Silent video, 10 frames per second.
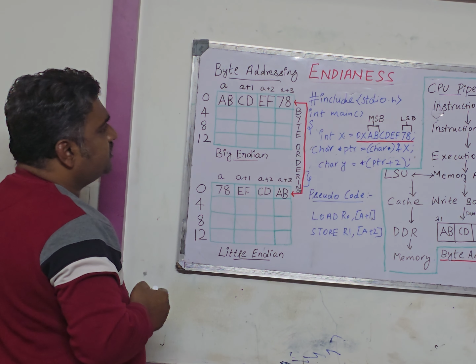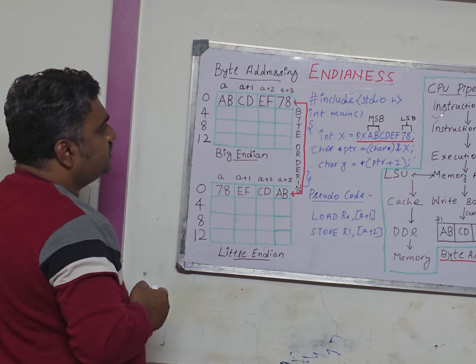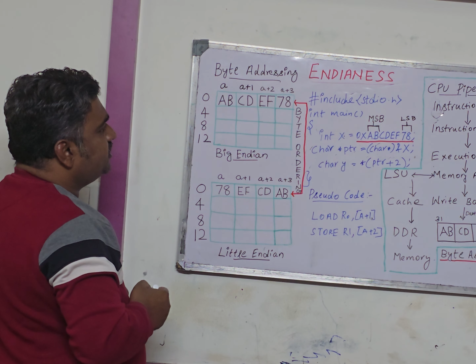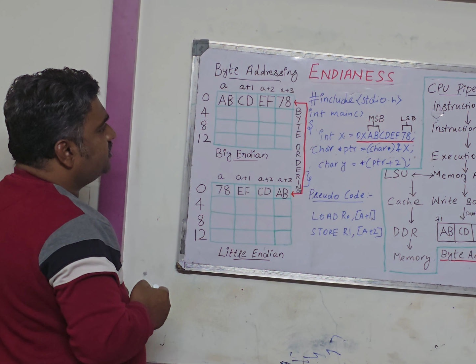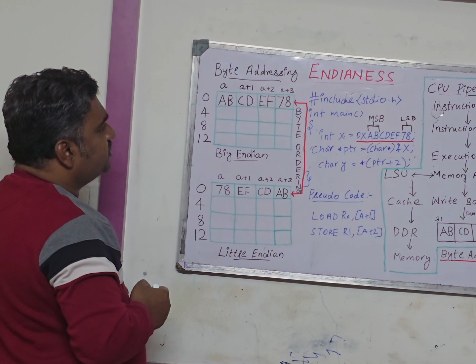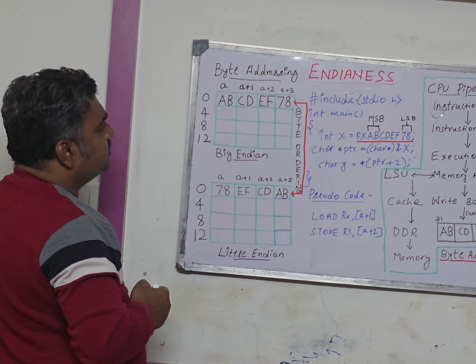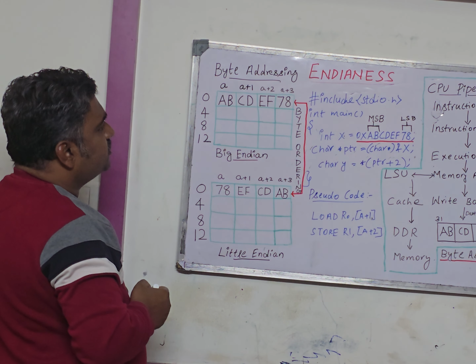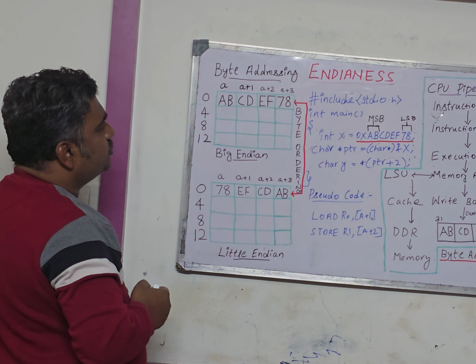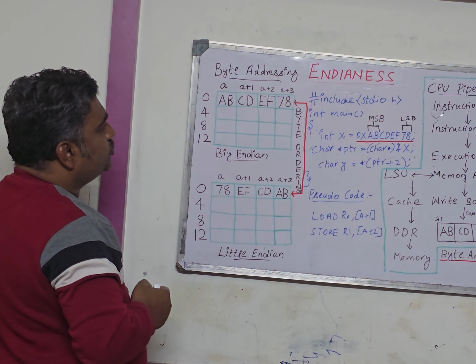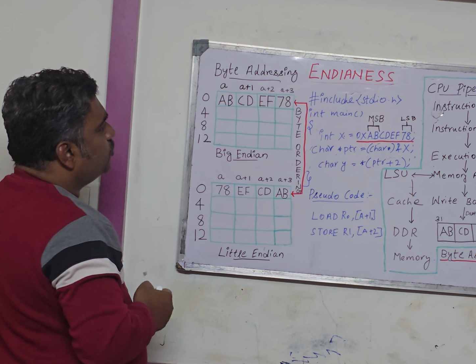is
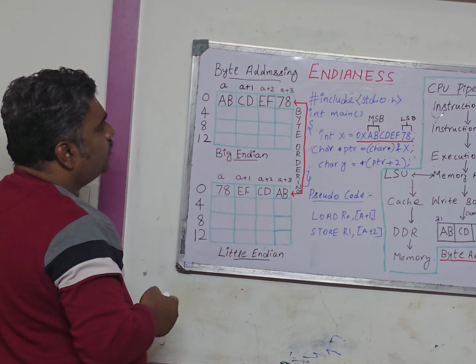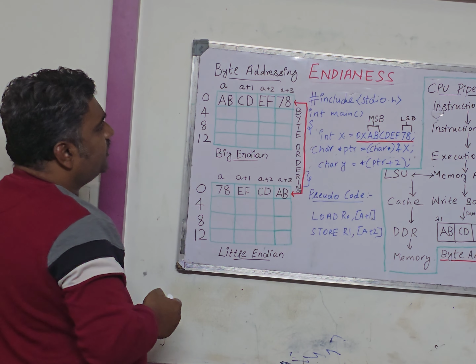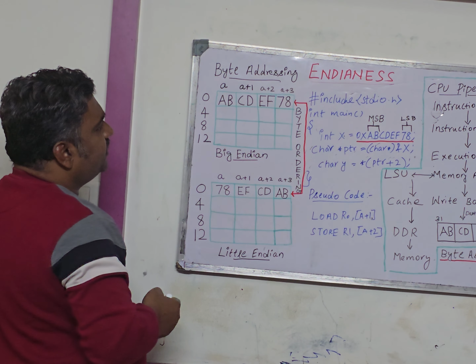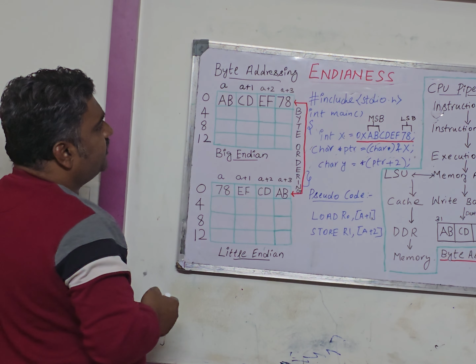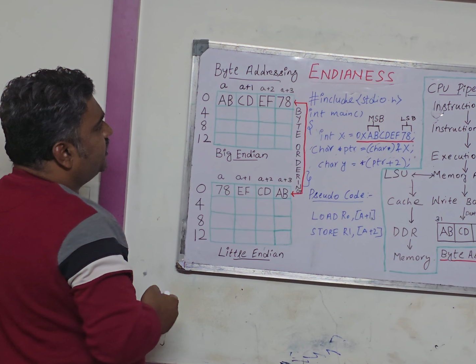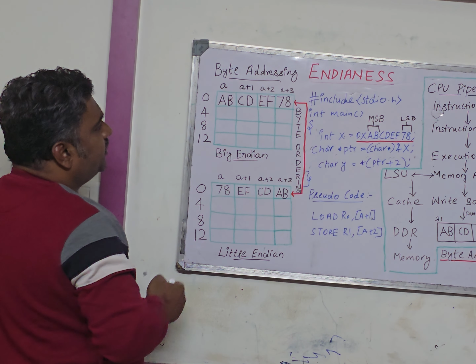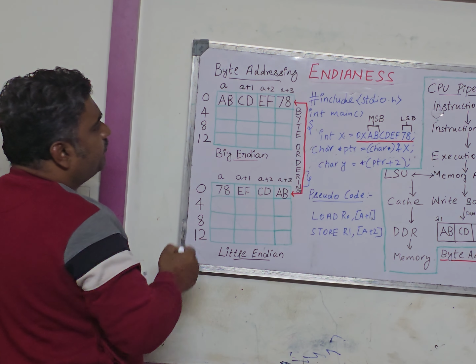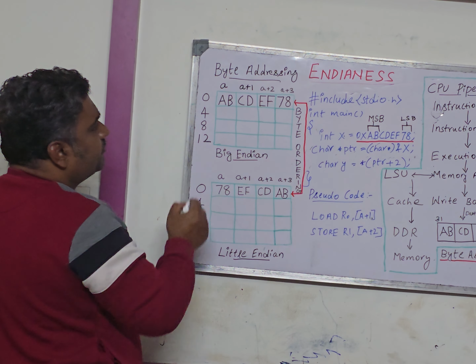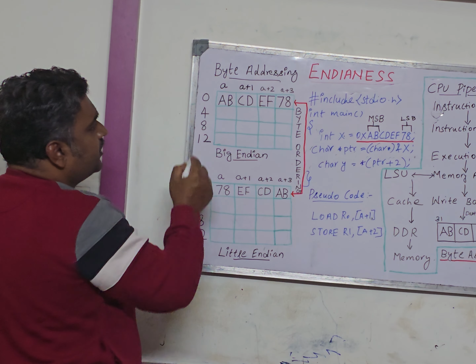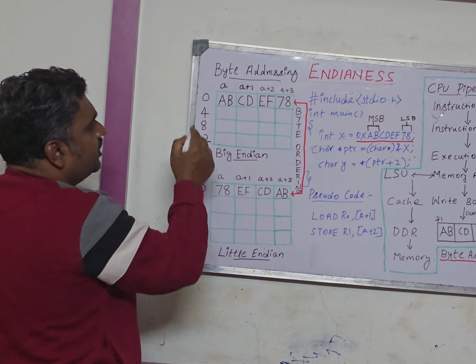stored in the
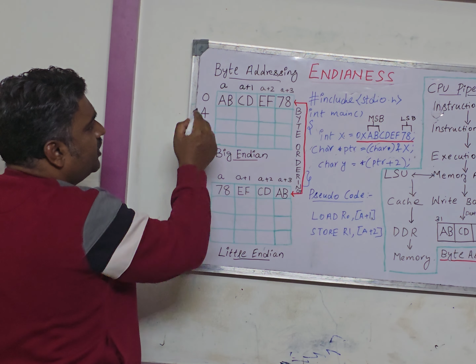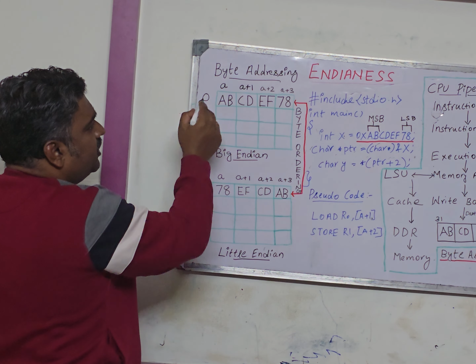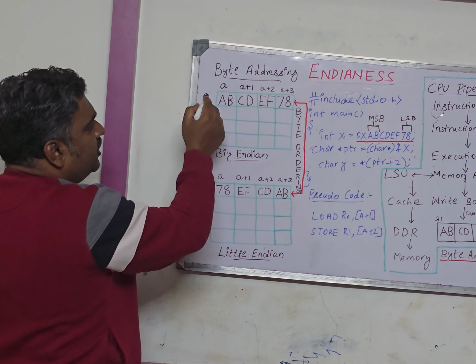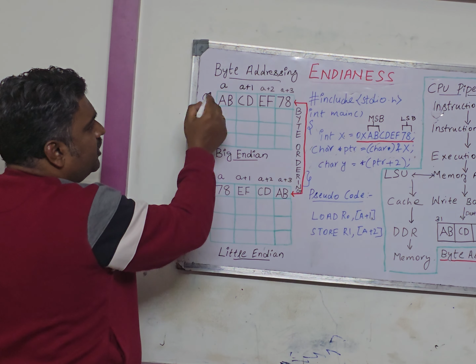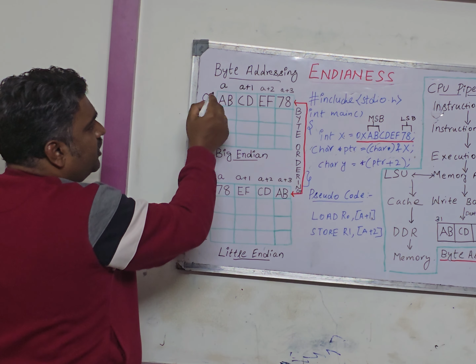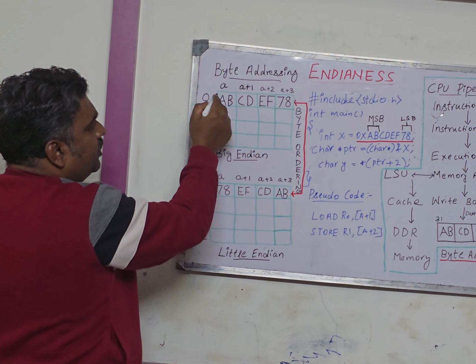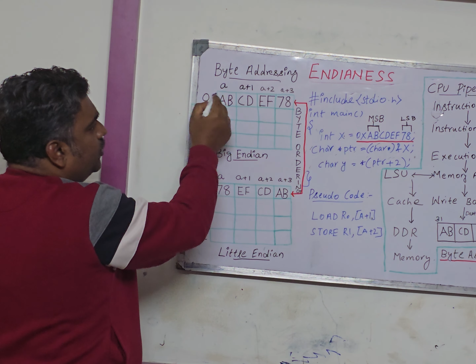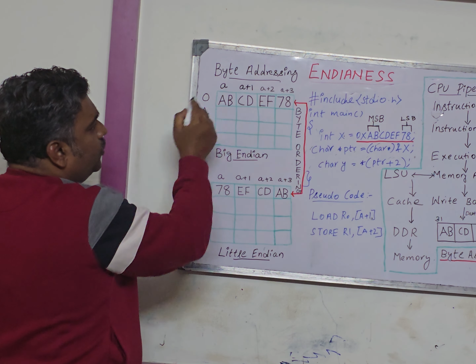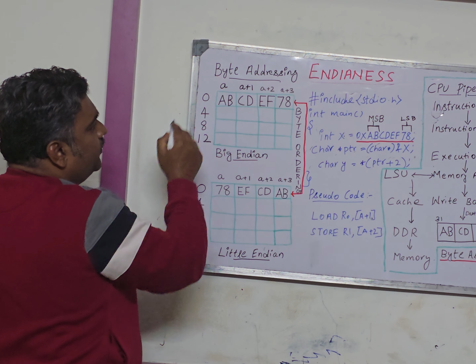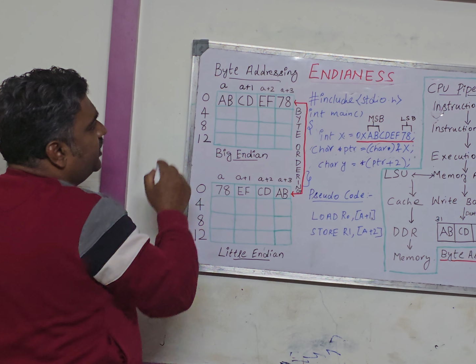
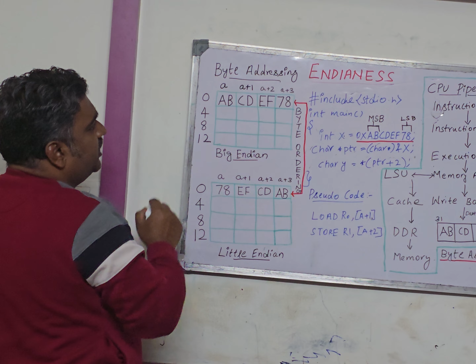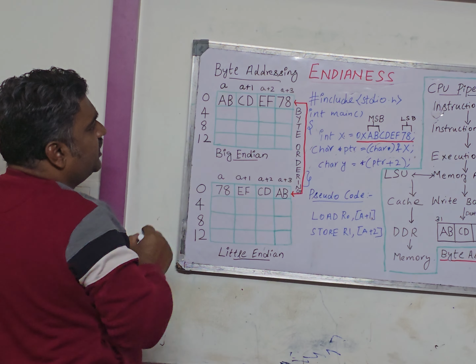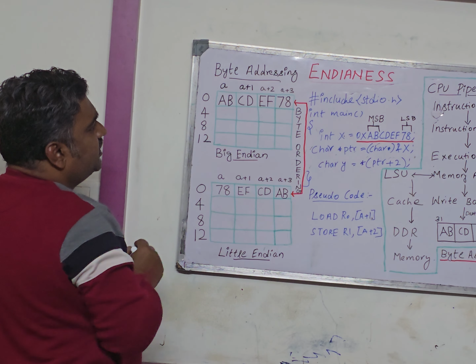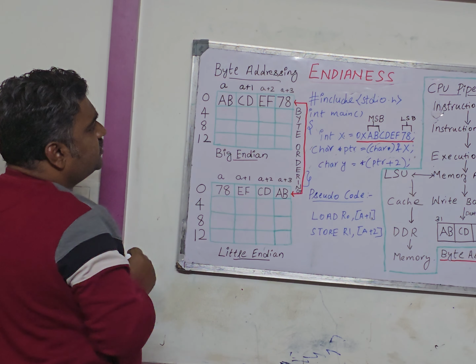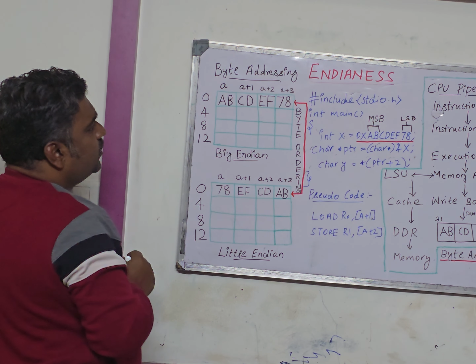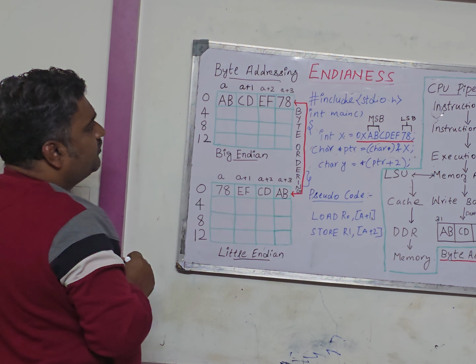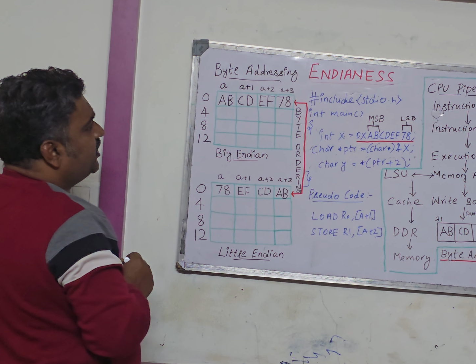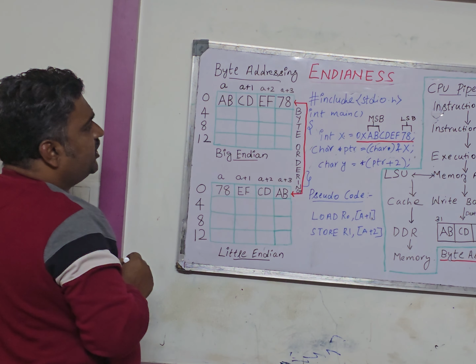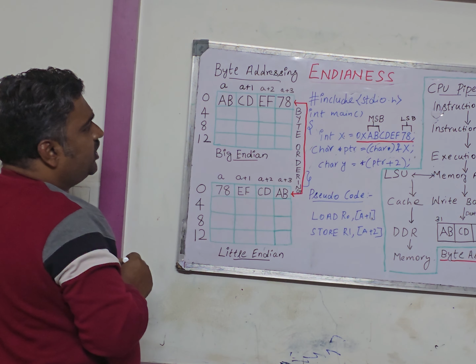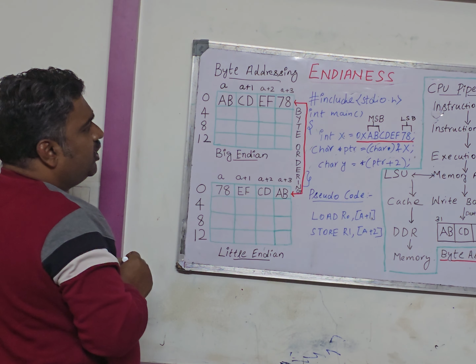lower address of
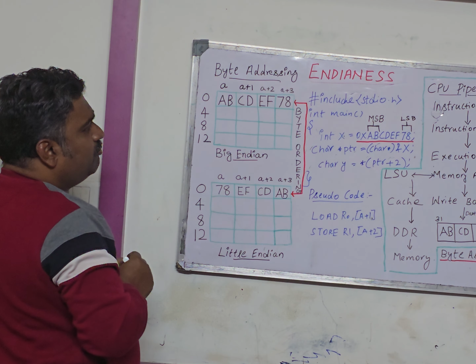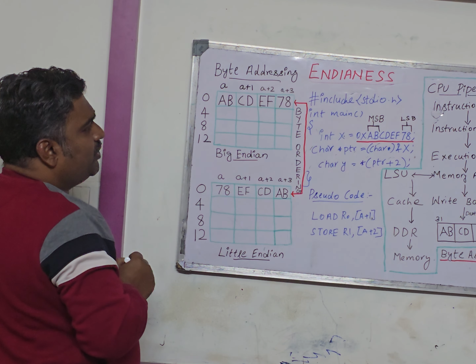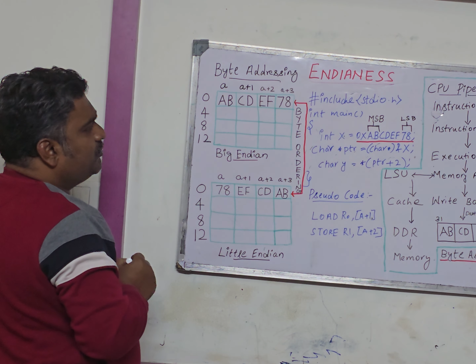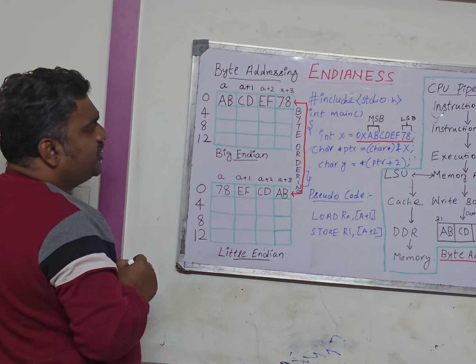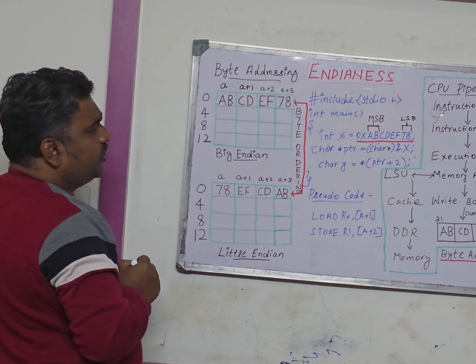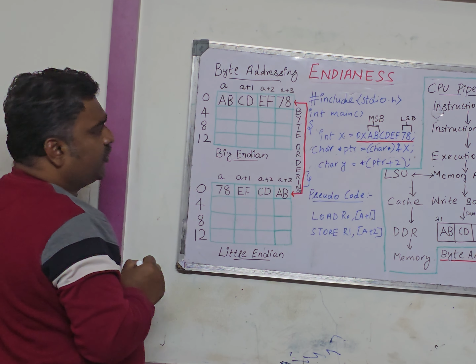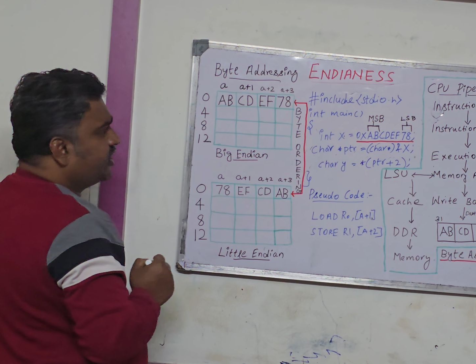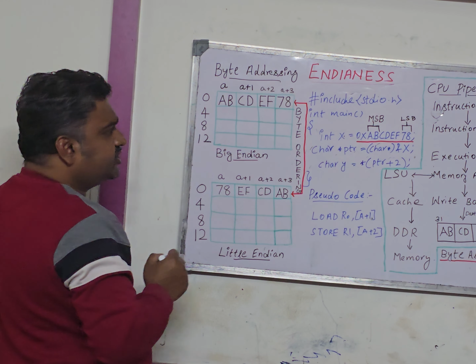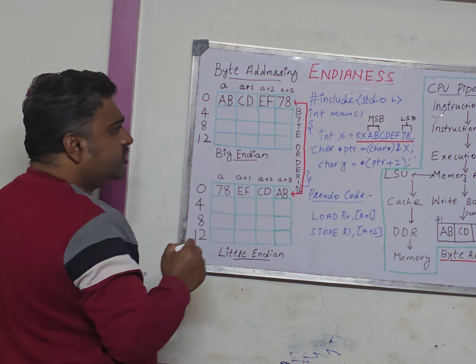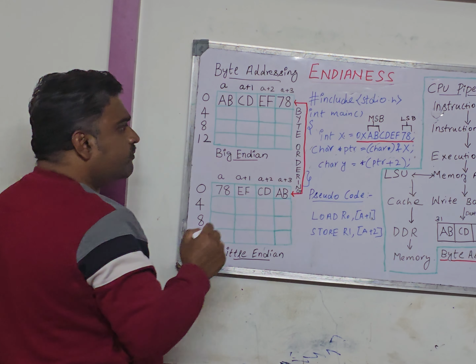the memory
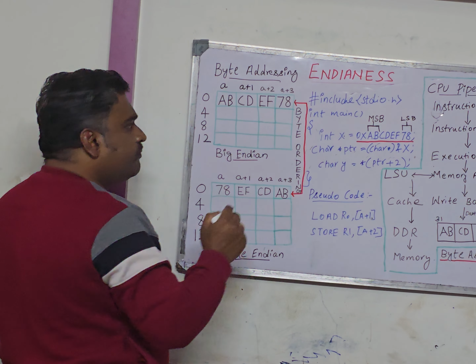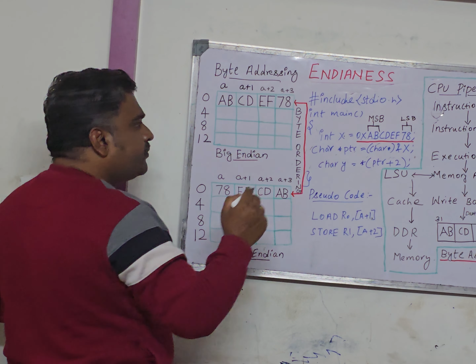location,